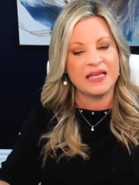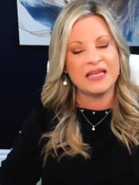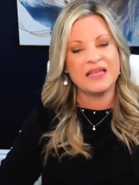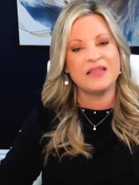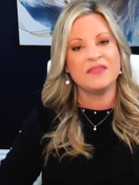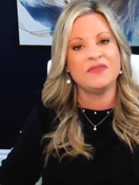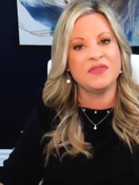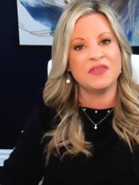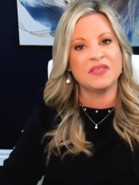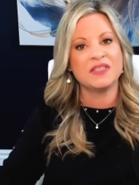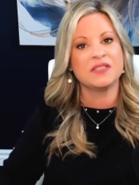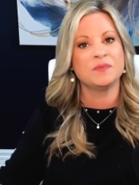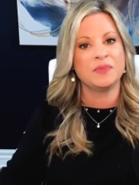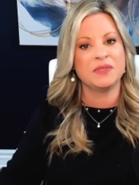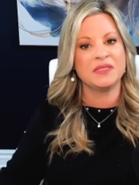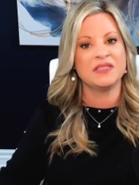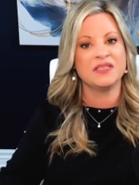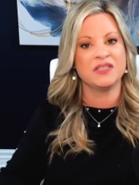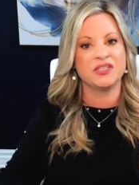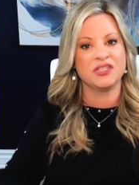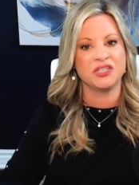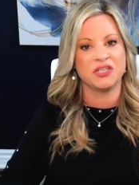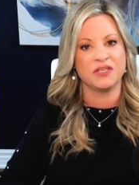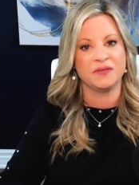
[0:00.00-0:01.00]
in this
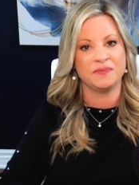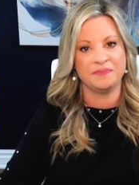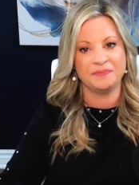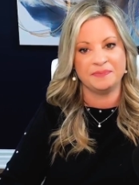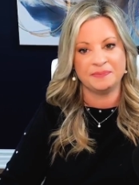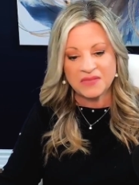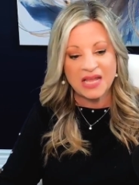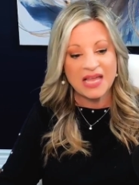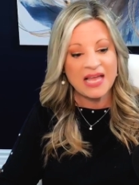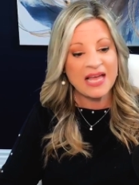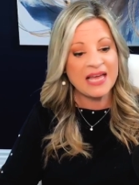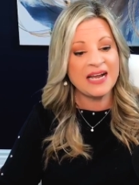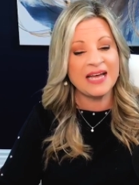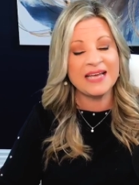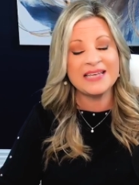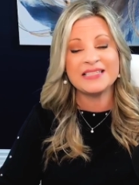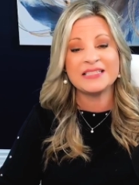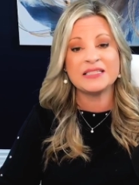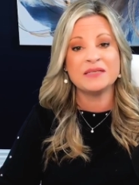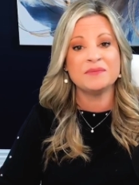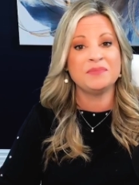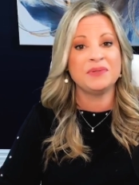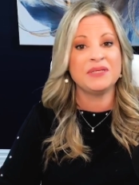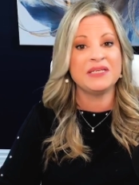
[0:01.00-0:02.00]
position? And I
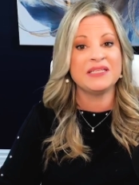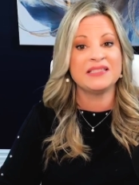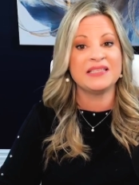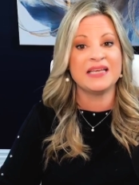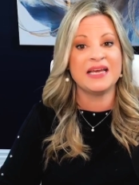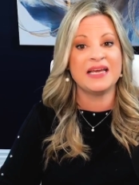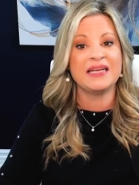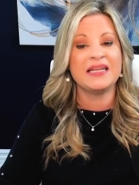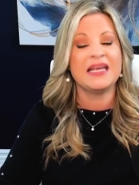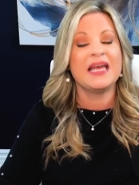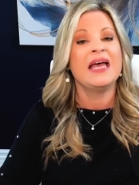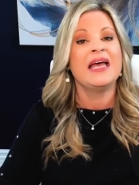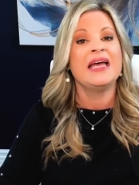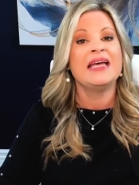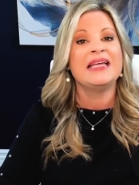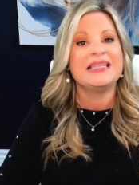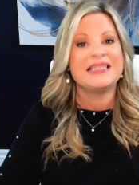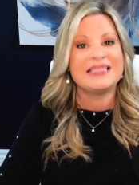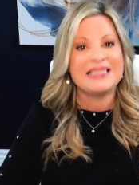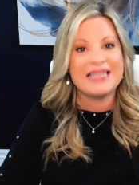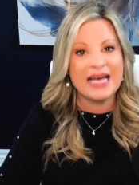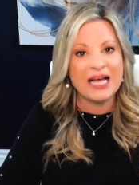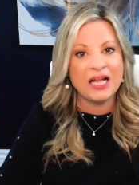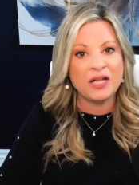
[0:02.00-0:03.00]
simply said,
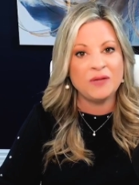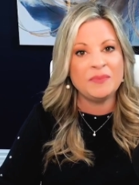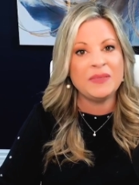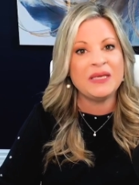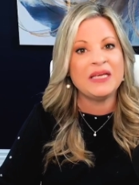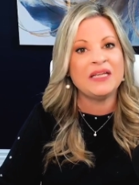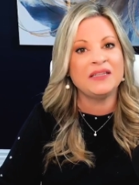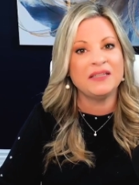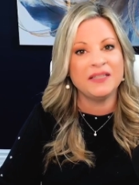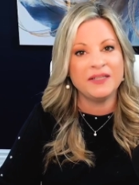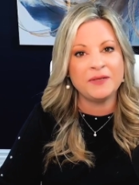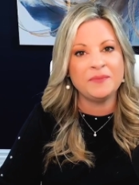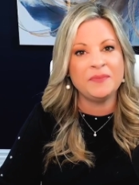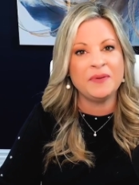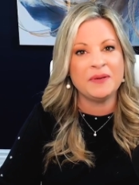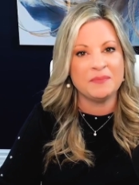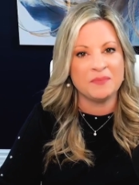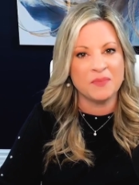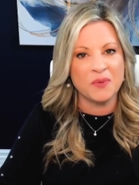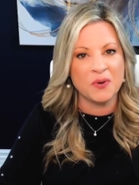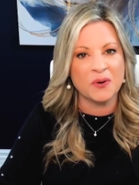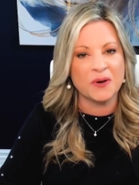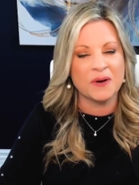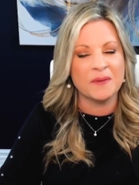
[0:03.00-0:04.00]
tell me a little
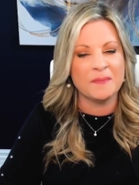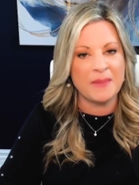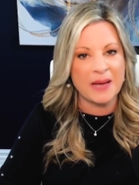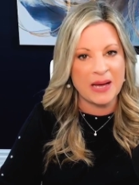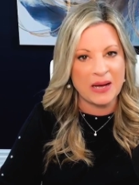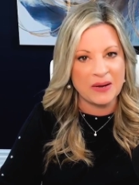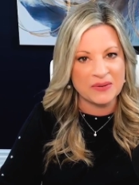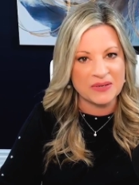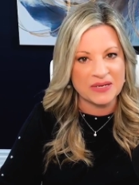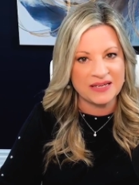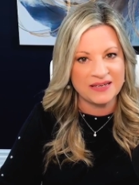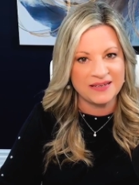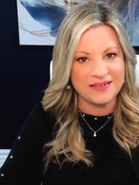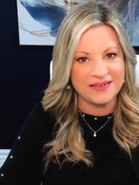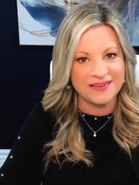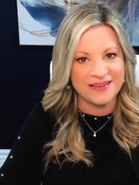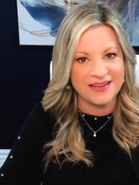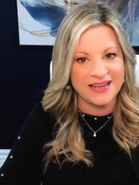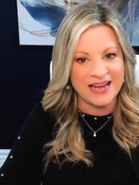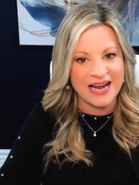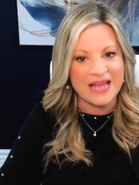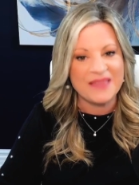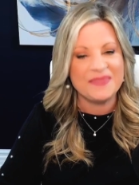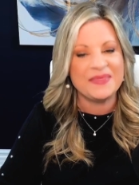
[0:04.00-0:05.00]
bit more about it.
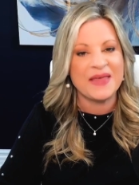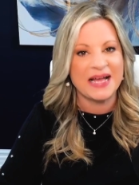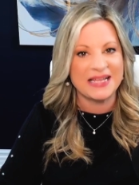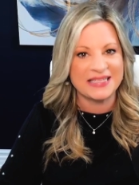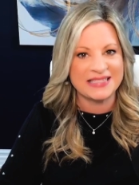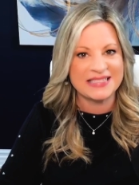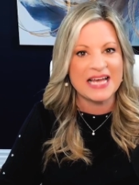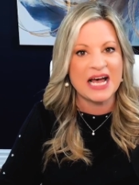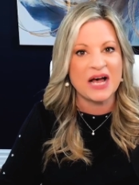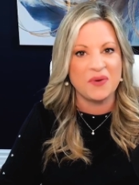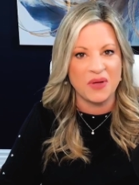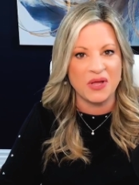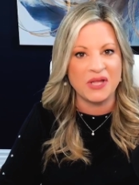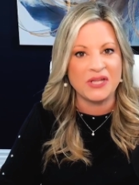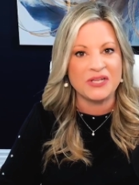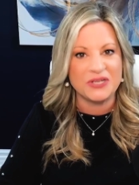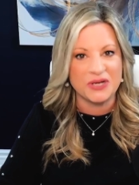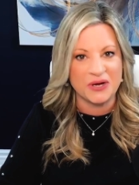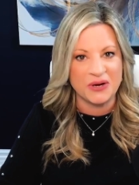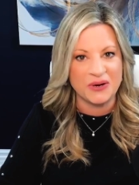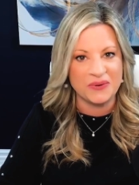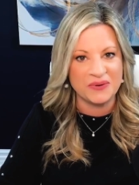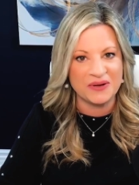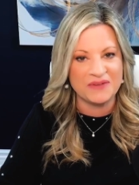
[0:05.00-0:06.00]
And that's how I'll
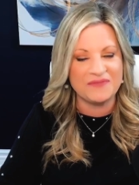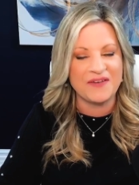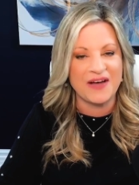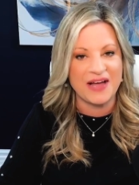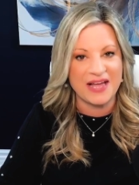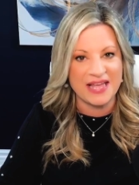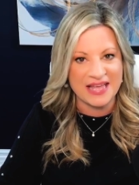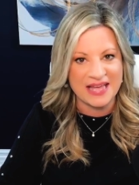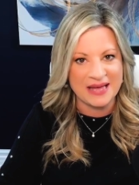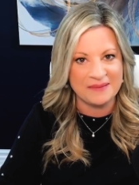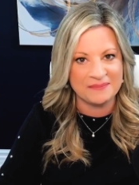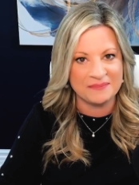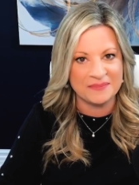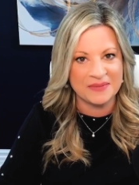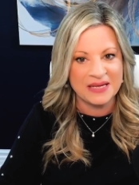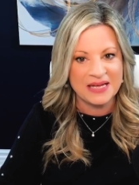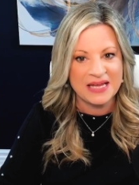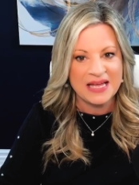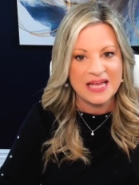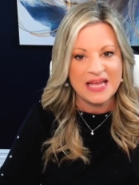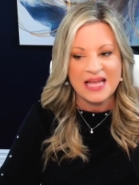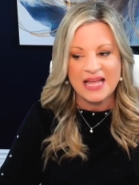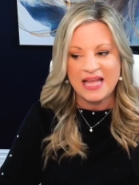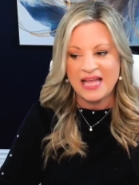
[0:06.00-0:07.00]
know if I am.
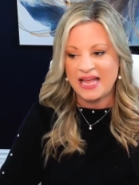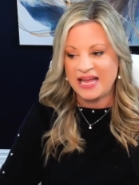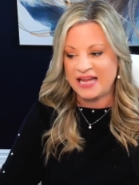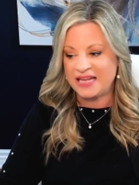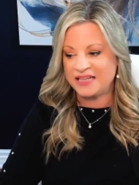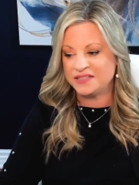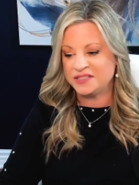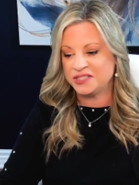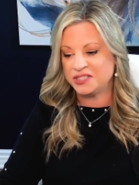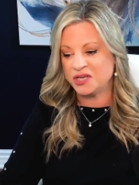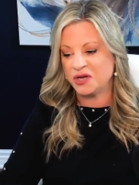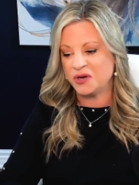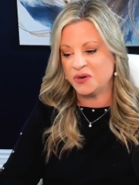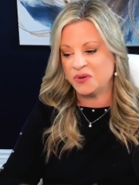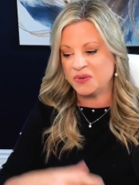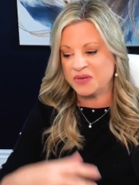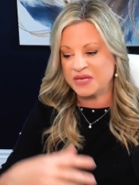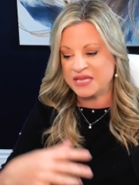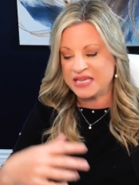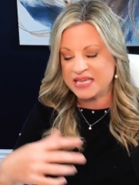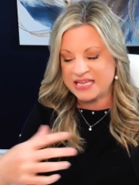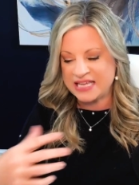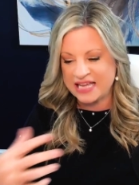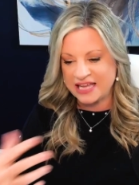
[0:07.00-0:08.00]
And so
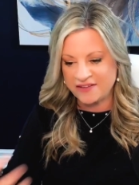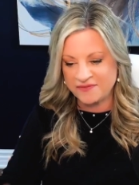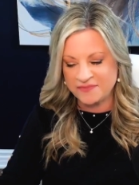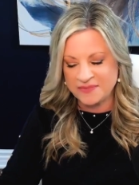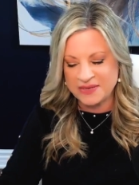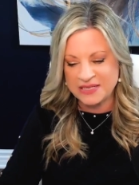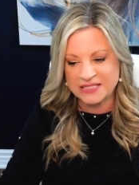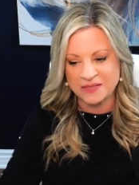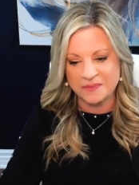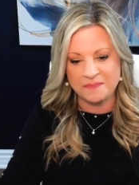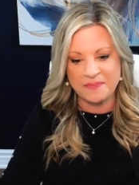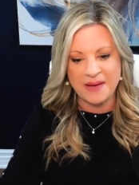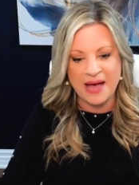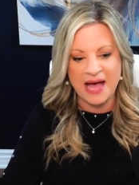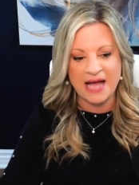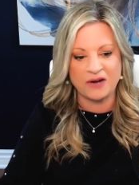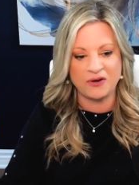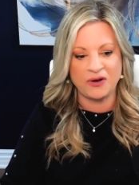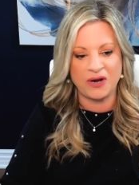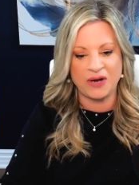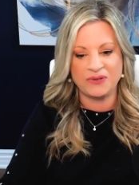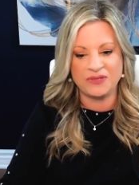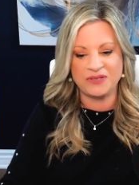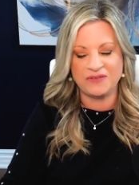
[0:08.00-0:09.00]
he gave me some
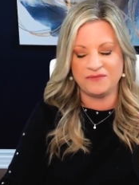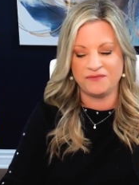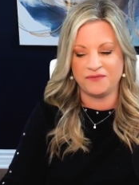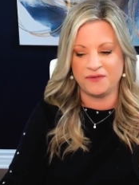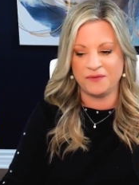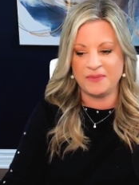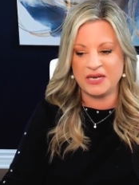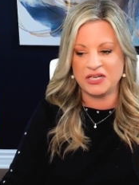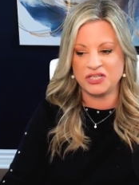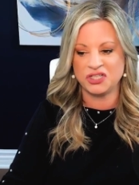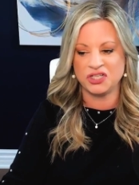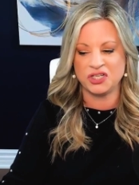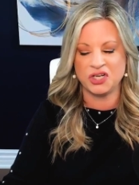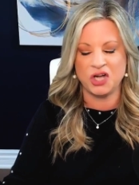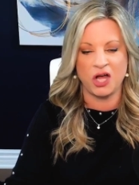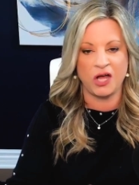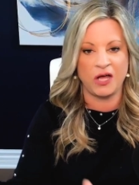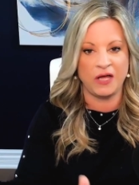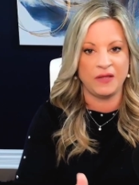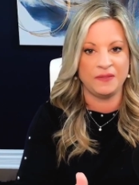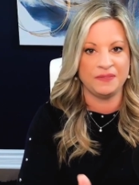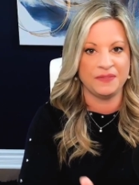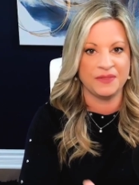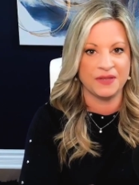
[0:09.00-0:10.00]
background information
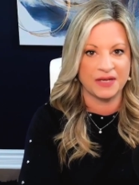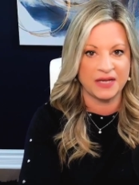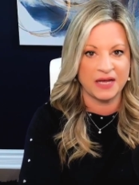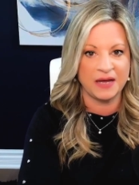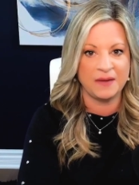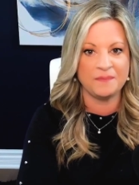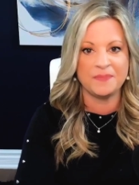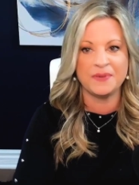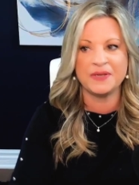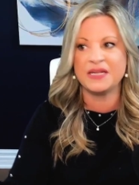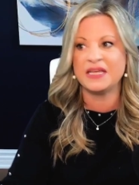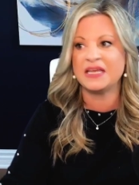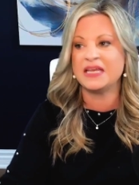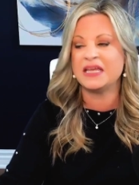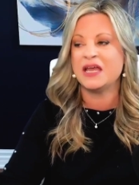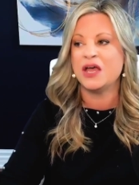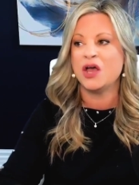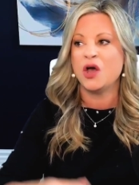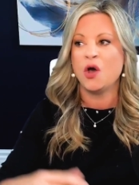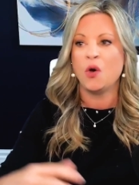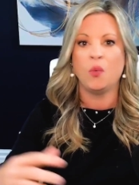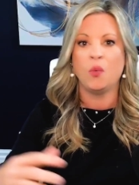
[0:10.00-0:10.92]
on the company,